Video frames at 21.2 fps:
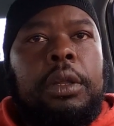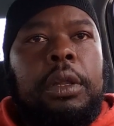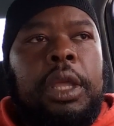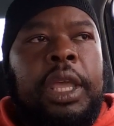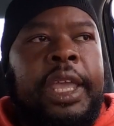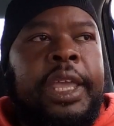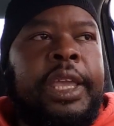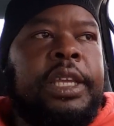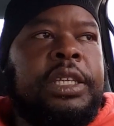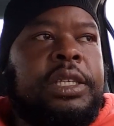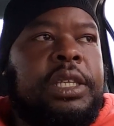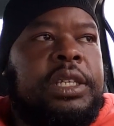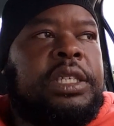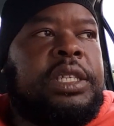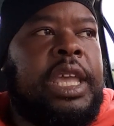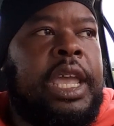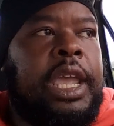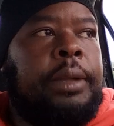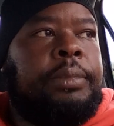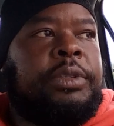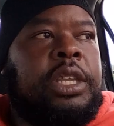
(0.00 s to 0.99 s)
He is the
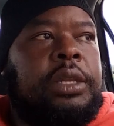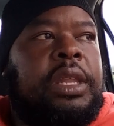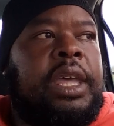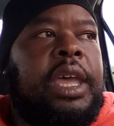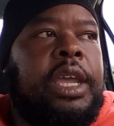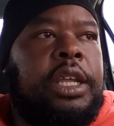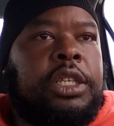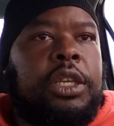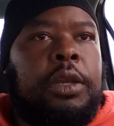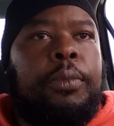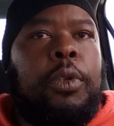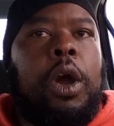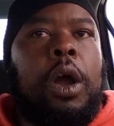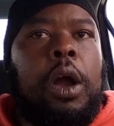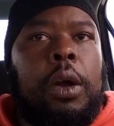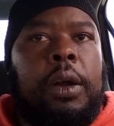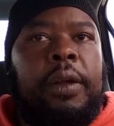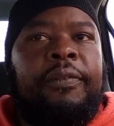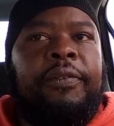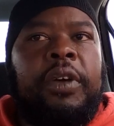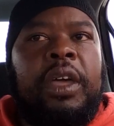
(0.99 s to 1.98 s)
same today,
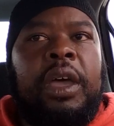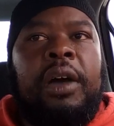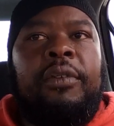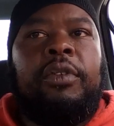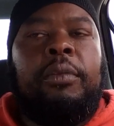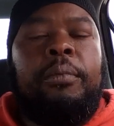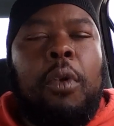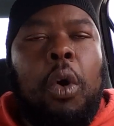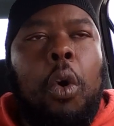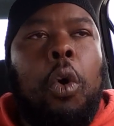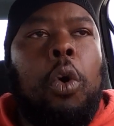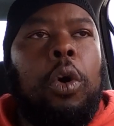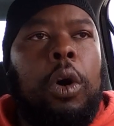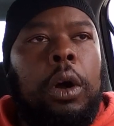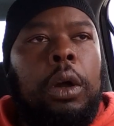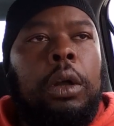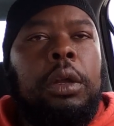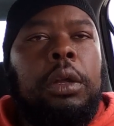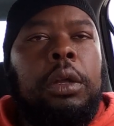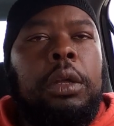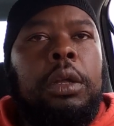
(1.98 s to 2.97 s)
tomorrow, and forevermore.
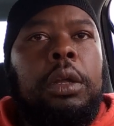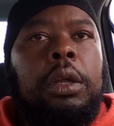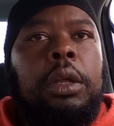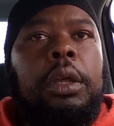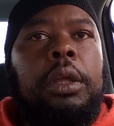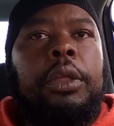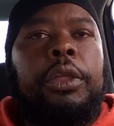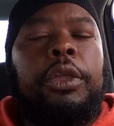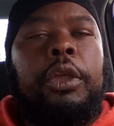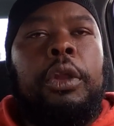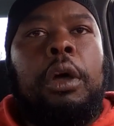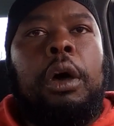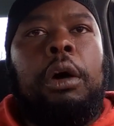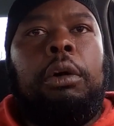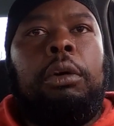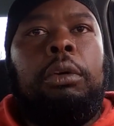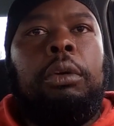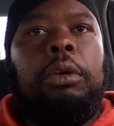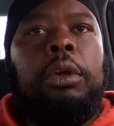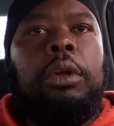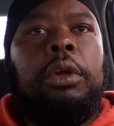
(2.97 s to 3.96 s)
You
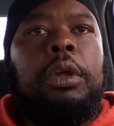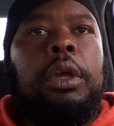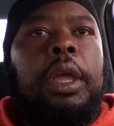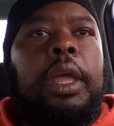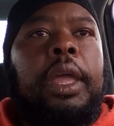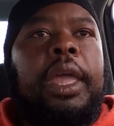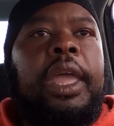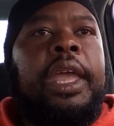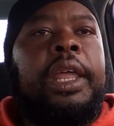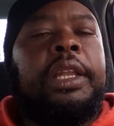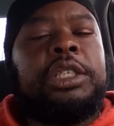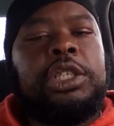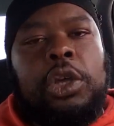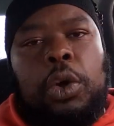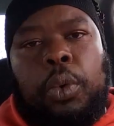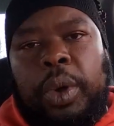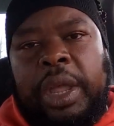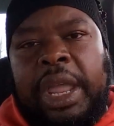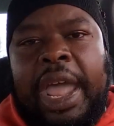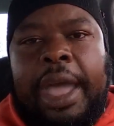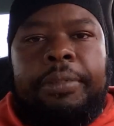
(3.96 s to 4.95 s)
know, and
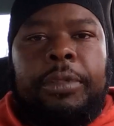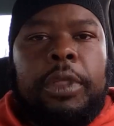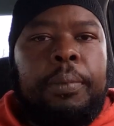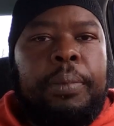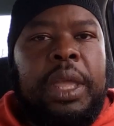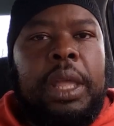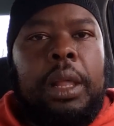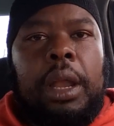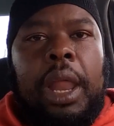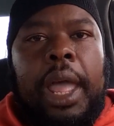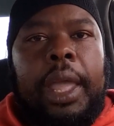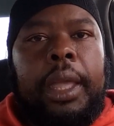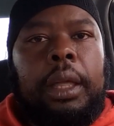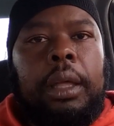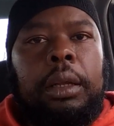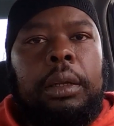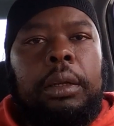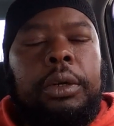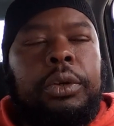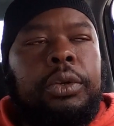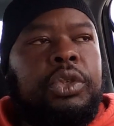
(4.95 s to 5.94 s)
so we have to be like
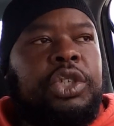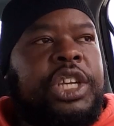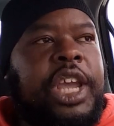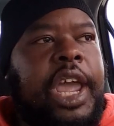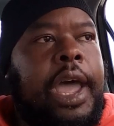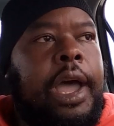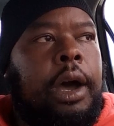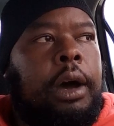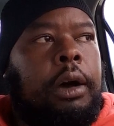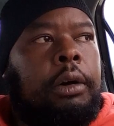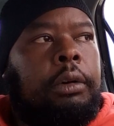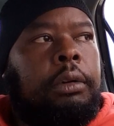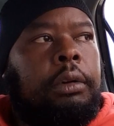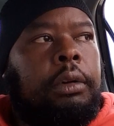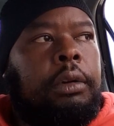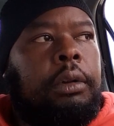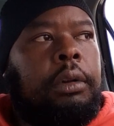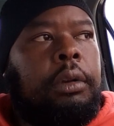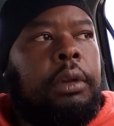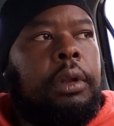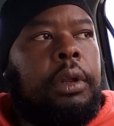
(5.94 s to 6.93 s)
a little child
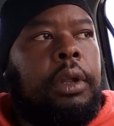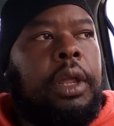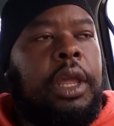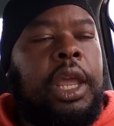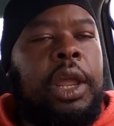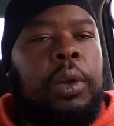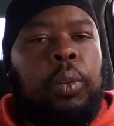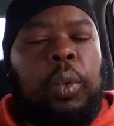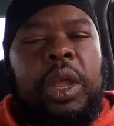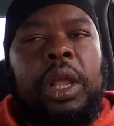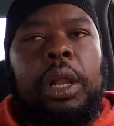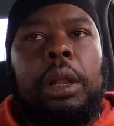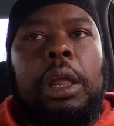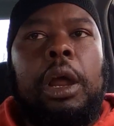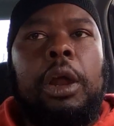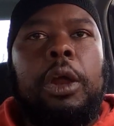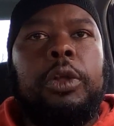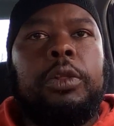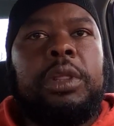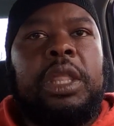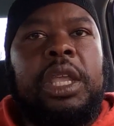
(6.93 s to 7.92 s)
and
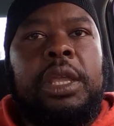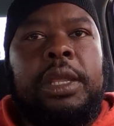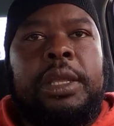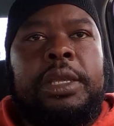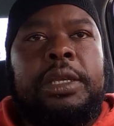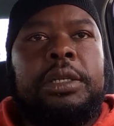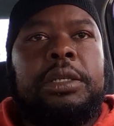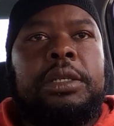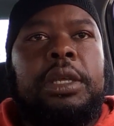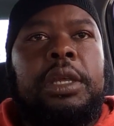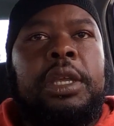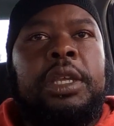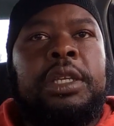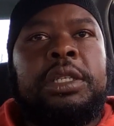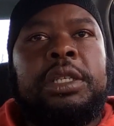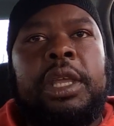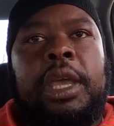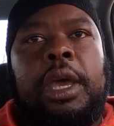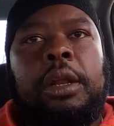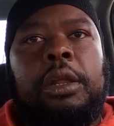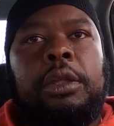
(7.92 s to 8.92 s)
relearn things
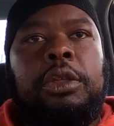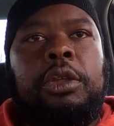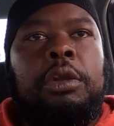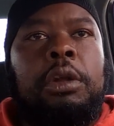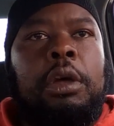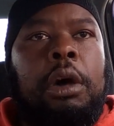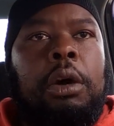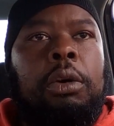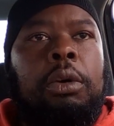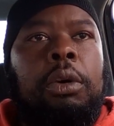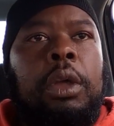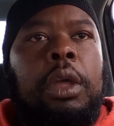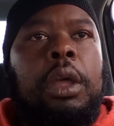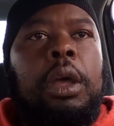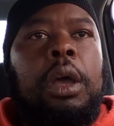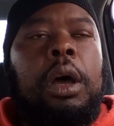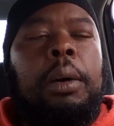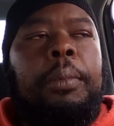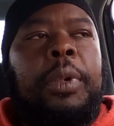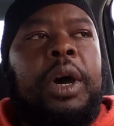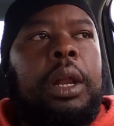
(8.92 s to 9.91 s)
instead of,
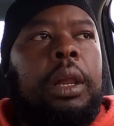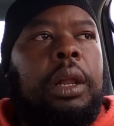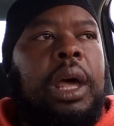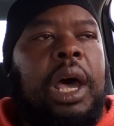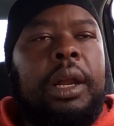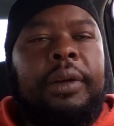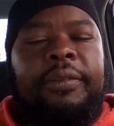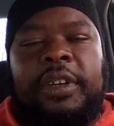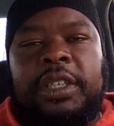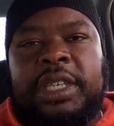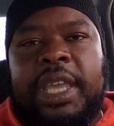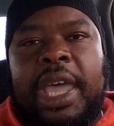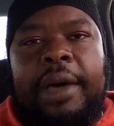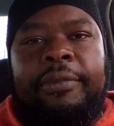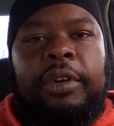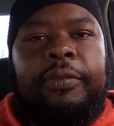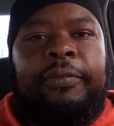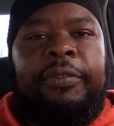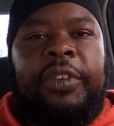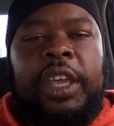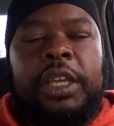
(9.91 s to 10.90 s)
but a lot of us have
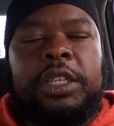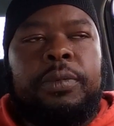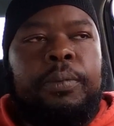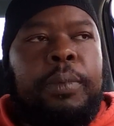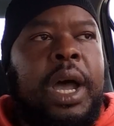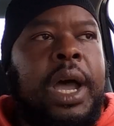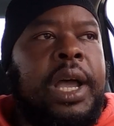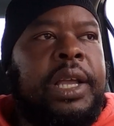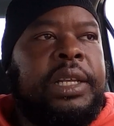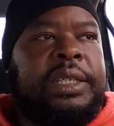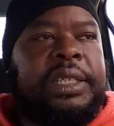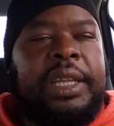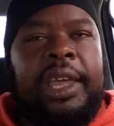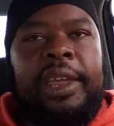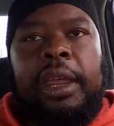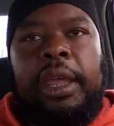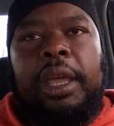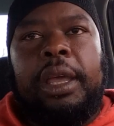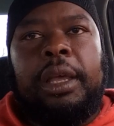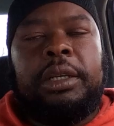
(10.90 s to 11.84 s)
a fixed mindset